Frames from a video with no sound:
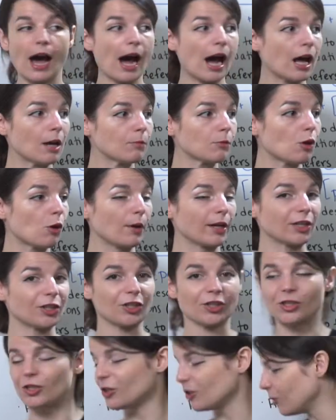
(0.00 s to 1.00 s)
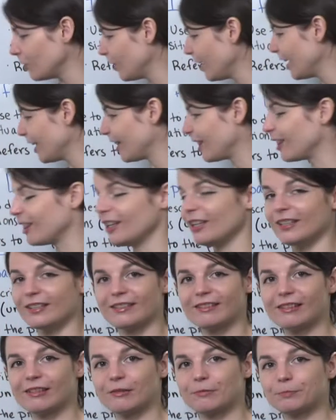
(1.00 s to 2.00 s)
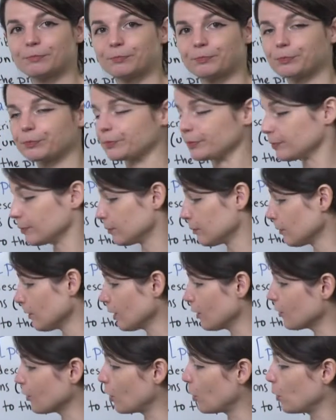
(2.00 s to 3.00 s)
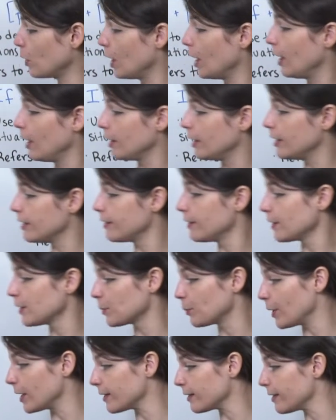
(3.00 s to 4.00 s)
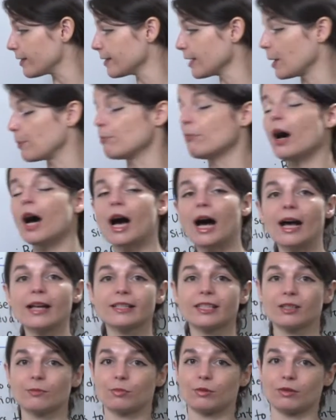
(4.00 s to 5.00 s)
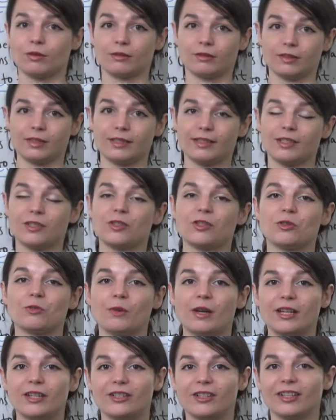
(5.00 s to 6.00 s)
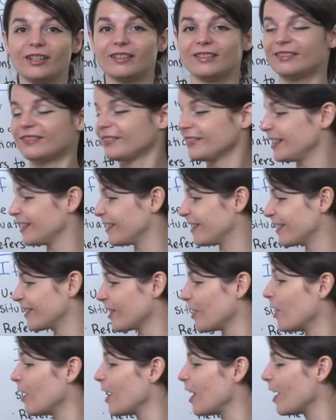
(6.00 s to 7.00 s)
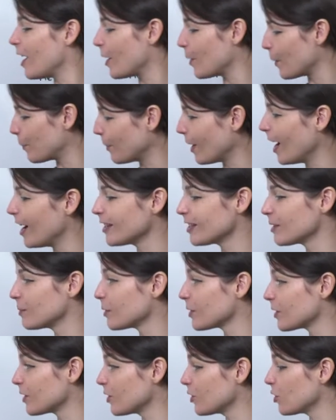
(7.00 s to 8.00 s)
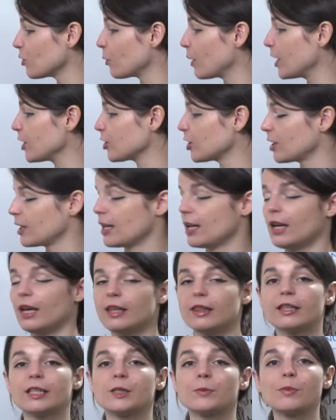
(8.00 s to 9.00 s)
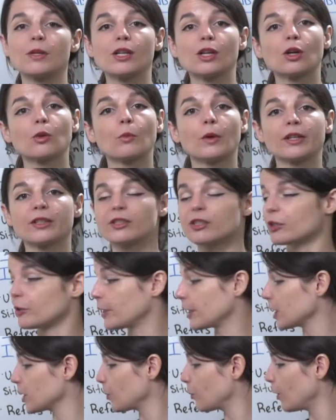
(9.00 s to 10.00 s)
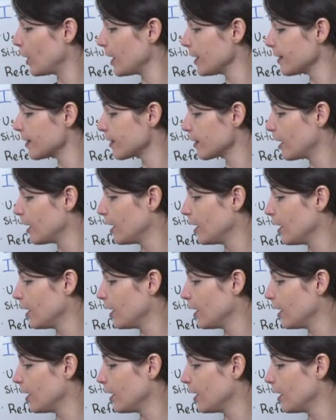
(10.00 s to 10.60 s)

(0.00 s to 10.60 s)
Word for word: I'm going to do this. So this expresses a possible situation. This is a, a possible situation. The speaker wants to express